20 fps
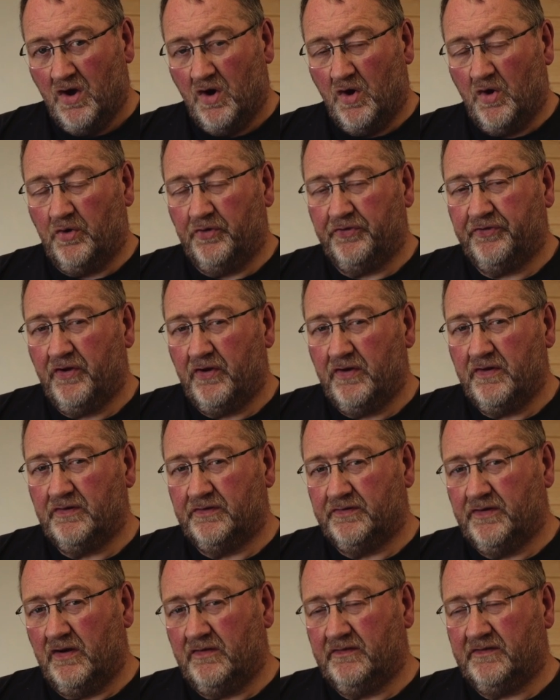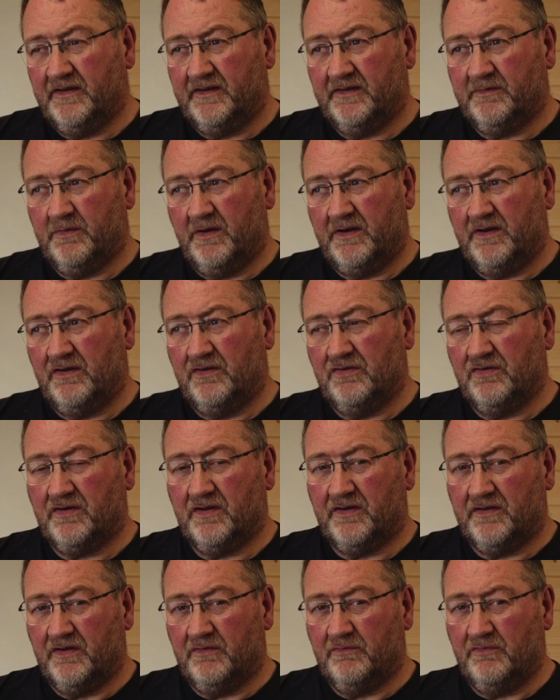Also, you'll notice when you look
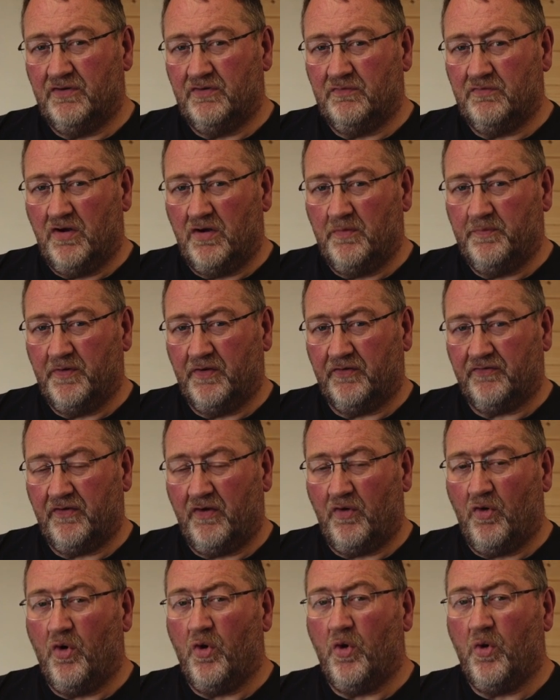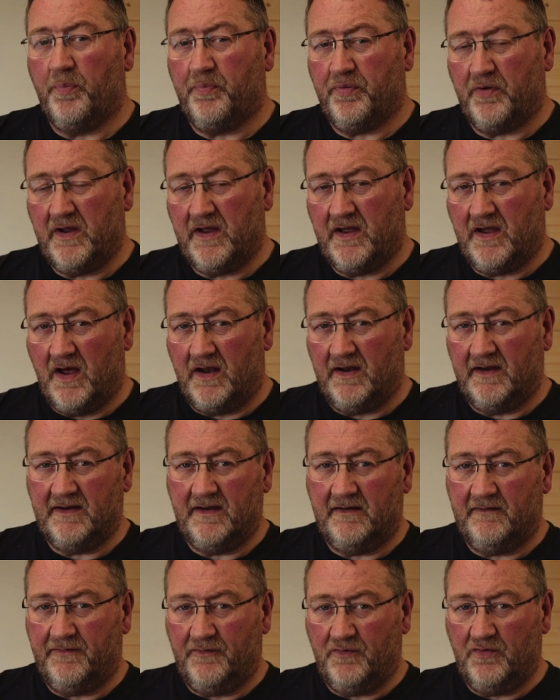at the new roadbooks, they're all pre-colored
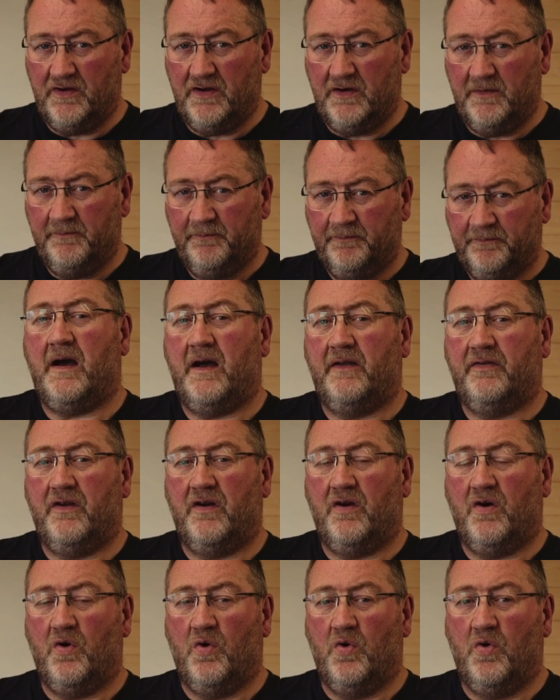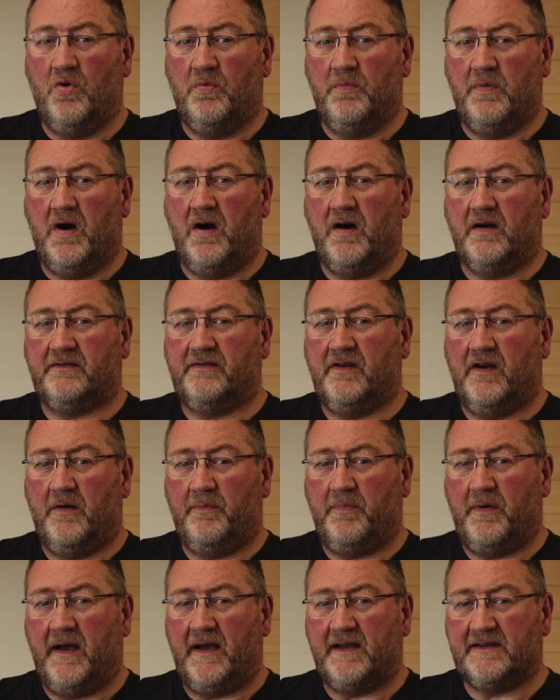in for you, and they're all marked
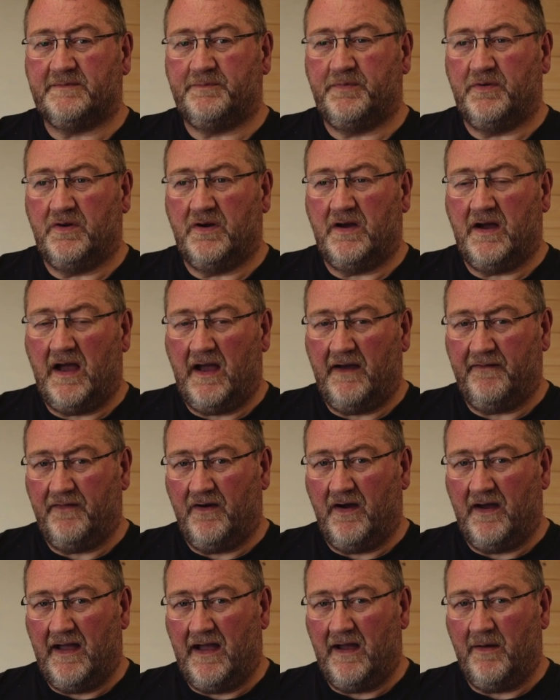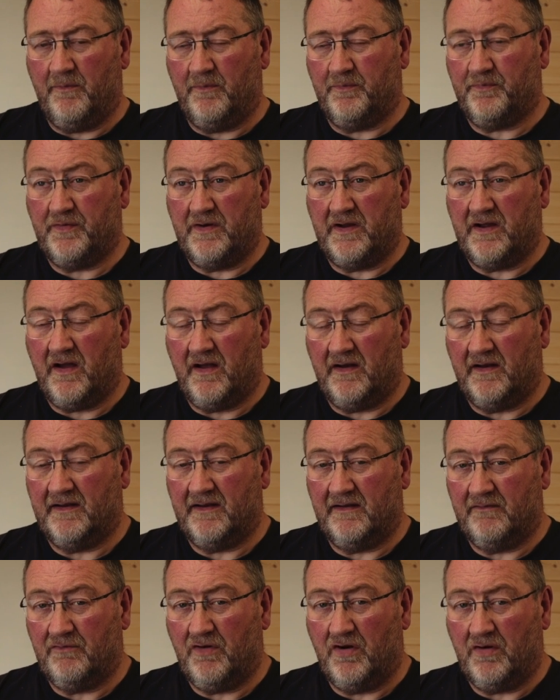up as per FIM pre-colored
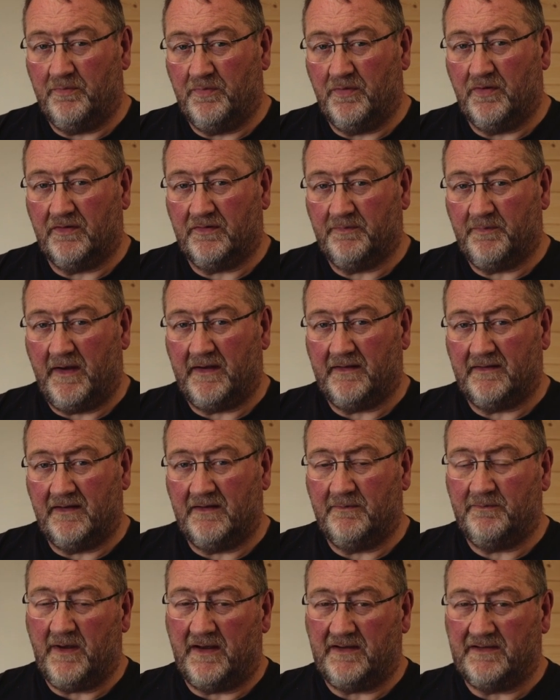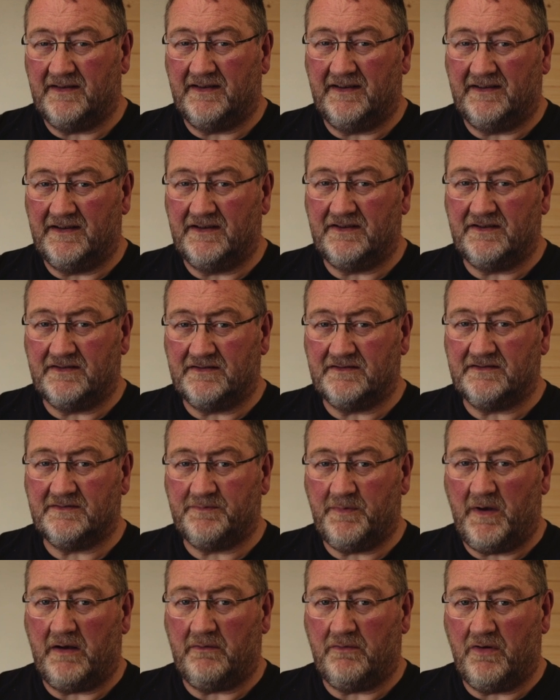in roadbooks, basically basically digital
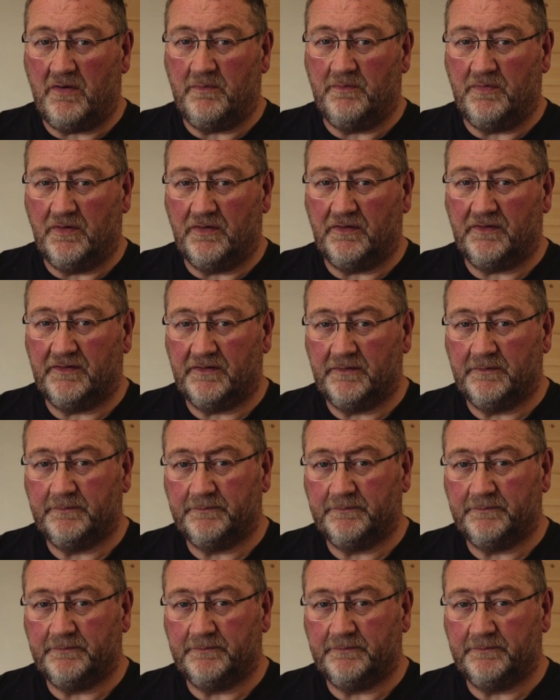spec roadbooks.